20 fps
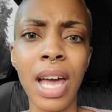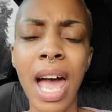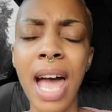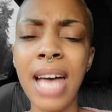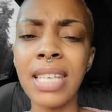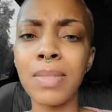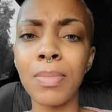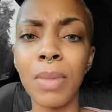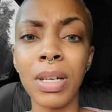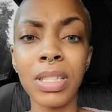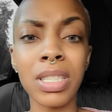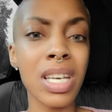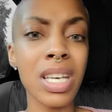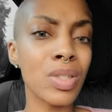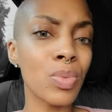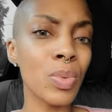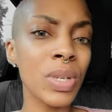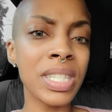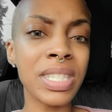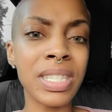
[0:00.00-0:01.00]
as much
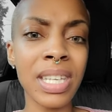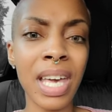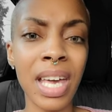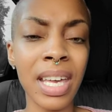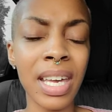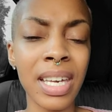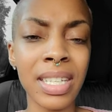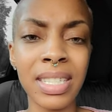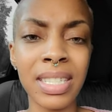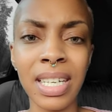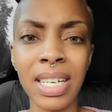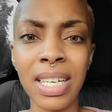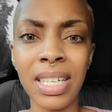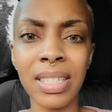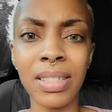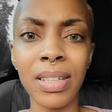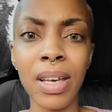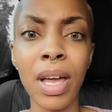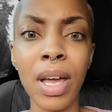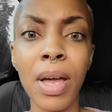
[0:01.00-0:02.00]
as we say it
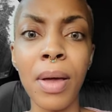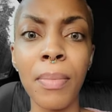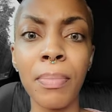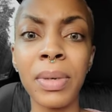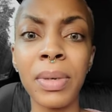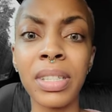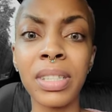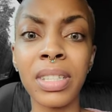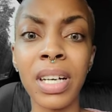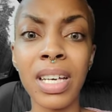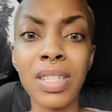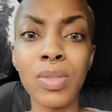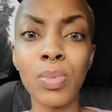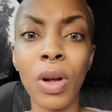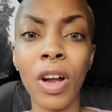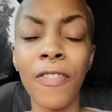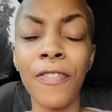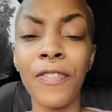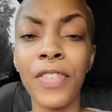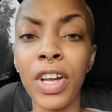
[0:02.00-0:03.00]
did because
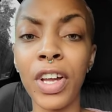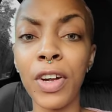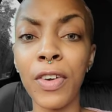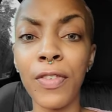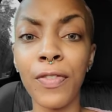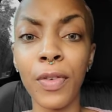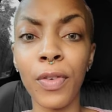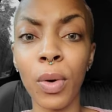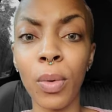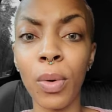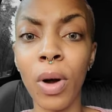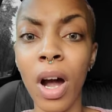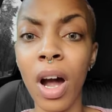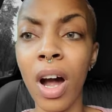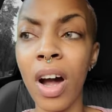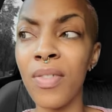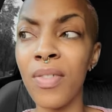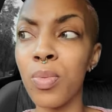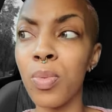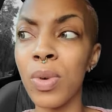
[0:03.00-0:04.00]
we're fearful
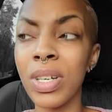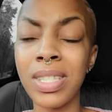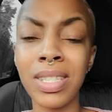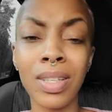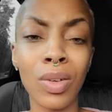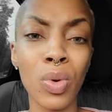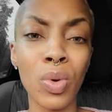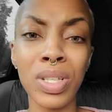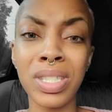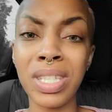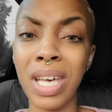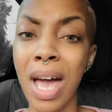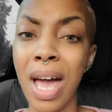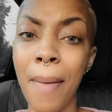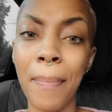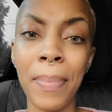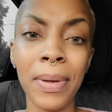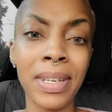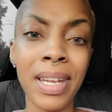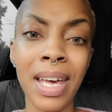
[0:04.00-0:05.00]
of what's going to
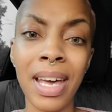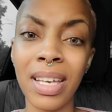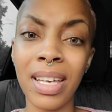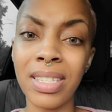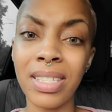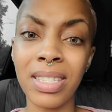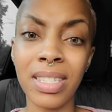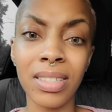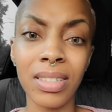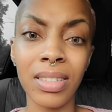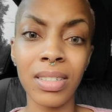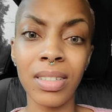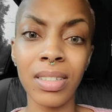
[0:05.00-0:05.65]
happen next?